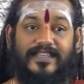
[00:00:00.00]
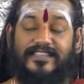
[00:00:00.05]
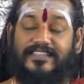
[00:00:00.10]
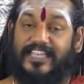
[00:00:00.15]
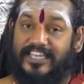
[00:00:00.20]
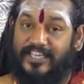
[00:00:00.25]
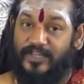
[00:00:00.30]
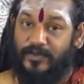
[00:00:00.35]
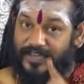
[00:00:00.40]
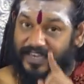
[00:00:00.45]

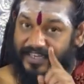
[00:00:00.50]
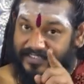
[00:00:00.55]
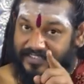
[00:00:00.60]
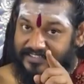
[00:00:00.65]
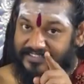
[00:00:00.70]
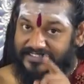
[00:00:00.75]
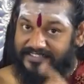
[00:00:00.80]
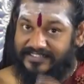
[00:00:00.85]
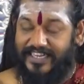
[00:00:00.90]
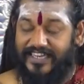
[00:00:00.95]
Then you will
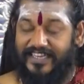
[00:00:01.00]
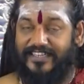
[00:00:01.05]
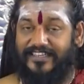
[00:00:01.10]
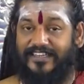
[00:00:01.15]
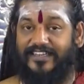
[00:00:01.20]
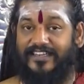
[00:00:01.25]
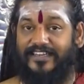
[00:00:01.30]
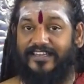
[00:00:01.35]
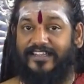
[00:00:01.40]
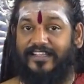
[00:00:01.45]
understand
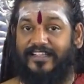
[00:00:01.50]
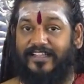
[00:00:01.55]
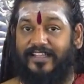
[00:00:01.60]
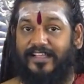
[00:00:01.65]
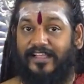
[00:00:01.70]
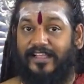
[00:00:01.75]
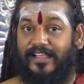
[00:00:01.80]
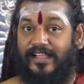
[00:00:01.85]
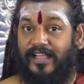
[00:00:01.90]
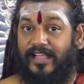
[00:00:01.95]

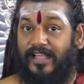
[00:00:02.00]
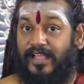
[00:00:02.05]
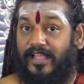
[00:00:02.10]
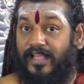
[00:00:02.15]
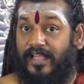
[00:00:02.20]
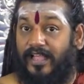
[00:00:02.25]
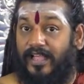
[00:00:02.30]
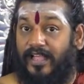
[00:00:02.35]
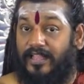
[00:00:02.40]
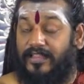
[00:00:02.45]

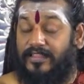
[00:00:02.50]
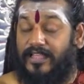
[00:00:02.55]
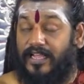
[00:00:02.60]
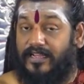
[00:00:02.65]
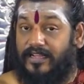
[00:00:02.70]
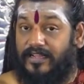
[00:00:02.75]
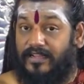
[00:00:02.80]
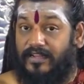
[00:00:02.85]
the